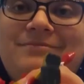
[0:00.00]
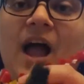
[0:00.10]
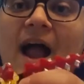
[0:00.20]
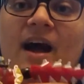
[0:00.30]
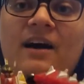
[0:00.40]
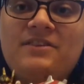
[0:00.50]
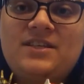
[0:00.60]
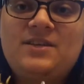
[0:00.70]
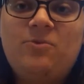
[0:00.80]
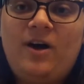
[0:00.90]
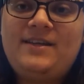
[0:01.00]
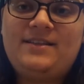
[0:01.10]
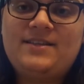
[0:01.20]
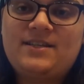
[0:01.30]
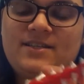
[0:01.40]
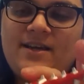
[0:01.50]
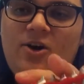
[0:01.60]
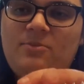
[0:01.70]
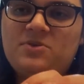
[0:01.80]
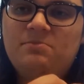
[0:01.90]
I obviously wanted this because I
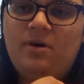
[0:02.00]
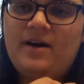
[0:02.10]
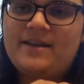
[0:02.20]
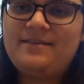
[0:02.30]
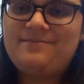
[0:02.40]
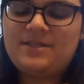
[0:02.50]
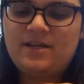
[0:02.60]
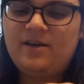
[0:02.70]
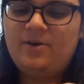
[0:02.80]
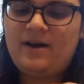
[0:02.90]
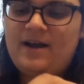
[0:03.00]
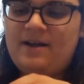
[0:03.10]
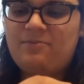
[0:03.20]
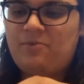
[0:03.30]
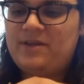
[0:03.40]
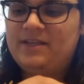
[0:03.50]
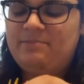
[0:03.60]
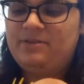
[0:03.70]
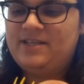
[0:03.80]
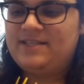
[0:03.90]
almost bought it, so I'm really
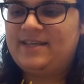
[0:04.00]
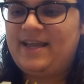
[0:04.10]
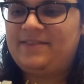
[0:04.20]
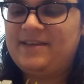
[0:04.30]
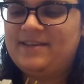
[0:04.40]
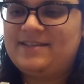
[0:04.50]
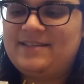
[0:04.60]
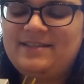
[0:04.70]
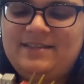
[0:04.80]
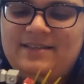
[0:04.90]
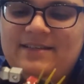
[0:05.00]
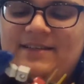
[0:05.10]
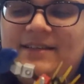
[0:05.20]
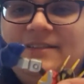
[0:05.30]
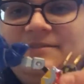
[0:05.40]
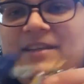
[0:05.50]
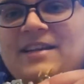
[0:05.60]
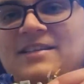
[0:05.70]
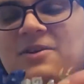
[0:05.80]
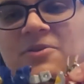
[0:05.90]
pleased to get this. And
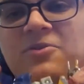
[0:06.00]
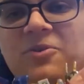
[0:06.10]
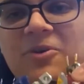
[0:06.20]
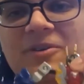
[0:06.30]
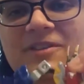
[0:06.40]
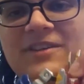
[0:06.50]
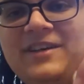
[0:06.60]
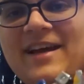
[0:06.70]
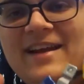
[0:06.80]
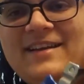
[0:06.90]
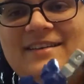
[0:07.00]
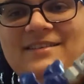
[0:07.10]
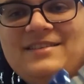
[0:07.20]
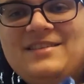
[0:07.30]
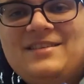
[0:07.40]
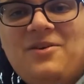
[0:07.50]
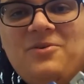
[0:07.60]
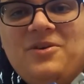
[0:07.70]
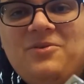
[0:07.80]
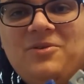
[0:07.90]
it's so cool. Look at it. It's so
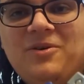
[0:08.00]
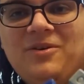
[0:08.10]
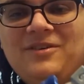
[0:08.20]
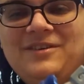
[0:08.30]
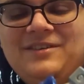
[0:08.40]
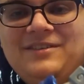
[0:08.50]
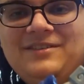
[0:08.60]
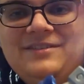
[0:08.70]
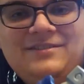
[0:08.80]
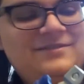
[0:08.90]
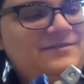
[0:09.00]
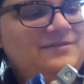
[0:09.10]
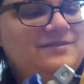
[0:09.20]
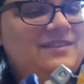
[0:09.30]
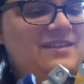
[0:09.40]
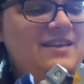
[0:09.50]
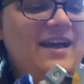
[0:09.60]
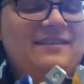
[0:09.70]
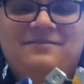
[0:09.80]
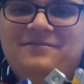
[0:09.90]
cool.
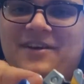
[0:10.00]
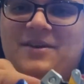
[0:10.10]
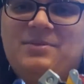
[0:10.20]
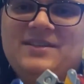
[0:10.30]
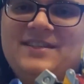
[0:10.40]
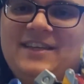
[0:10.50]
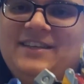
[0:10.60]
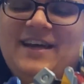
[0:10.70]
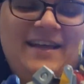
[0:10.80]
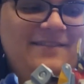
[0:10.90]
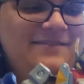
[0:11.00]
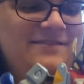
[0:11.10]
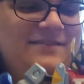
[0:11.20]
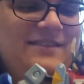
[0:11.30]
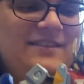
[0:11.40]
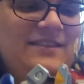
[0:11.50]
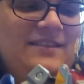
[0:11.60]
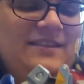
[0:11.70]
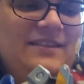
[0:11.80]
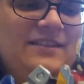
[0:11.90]
Yeah, very pleased to get that.
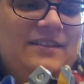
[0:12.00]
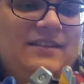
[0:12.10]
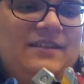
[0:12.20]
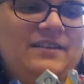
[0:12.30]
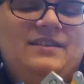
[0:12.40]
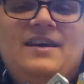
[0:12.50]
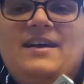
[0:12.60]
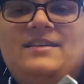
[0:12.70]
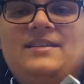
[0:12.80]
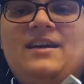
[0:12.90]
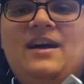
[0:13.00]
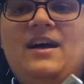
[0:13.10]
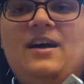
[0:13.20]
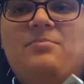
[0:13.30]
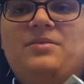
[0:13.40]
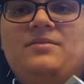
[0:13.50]
Next up.